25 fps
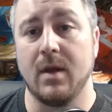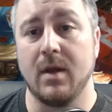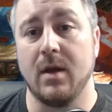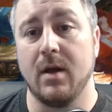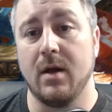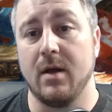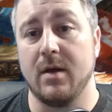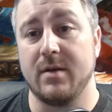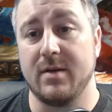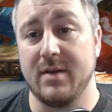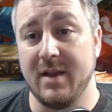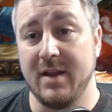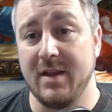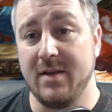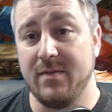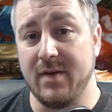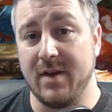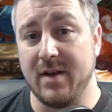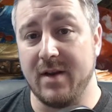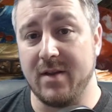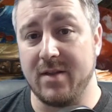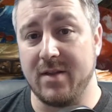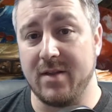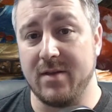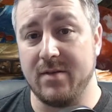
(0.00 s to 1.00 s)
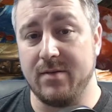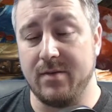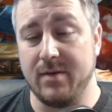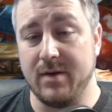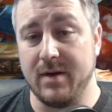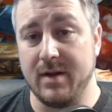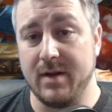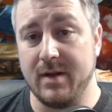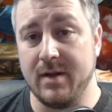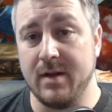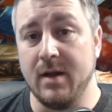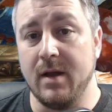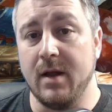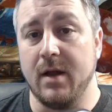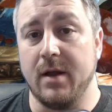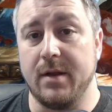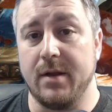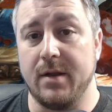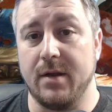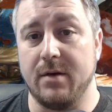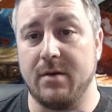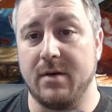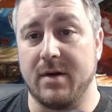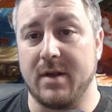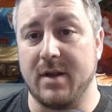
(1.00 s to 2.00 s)
Defensively,
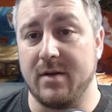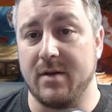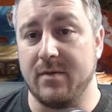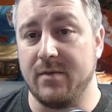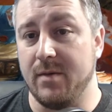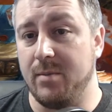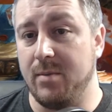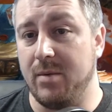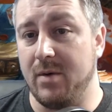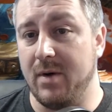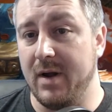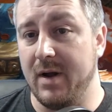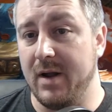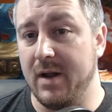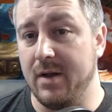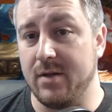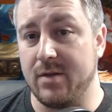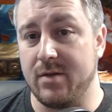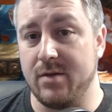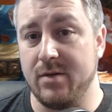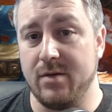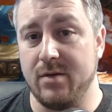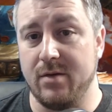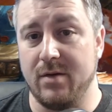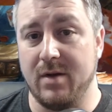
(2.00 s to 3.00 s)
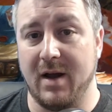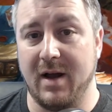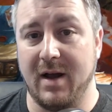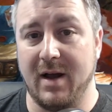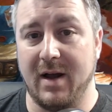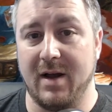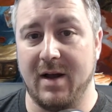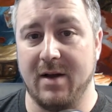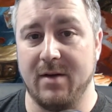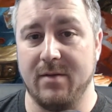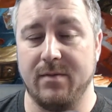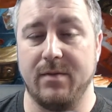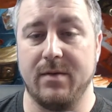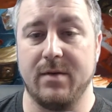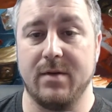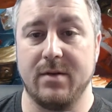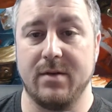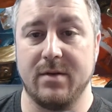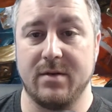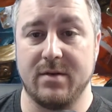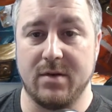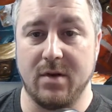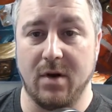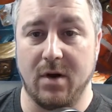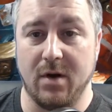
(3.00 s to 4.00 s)
you're looking for players who have
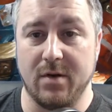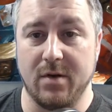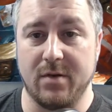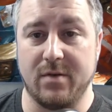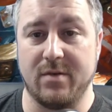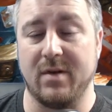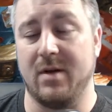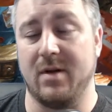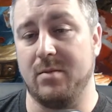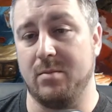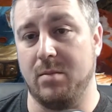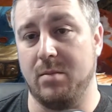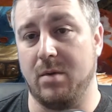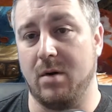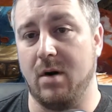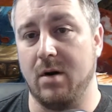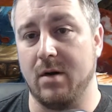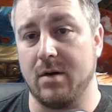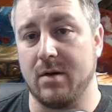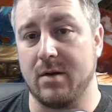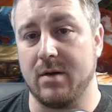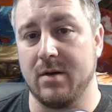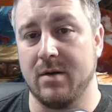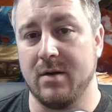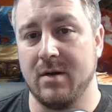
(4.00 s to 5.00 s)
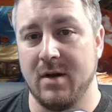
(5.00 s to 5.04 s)
dodge and block.